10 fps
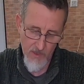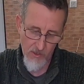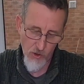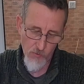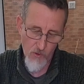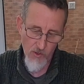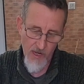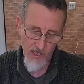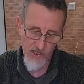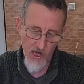And just put
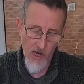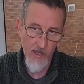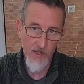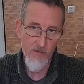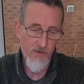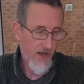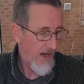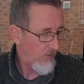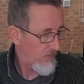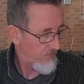that aside for
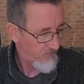now.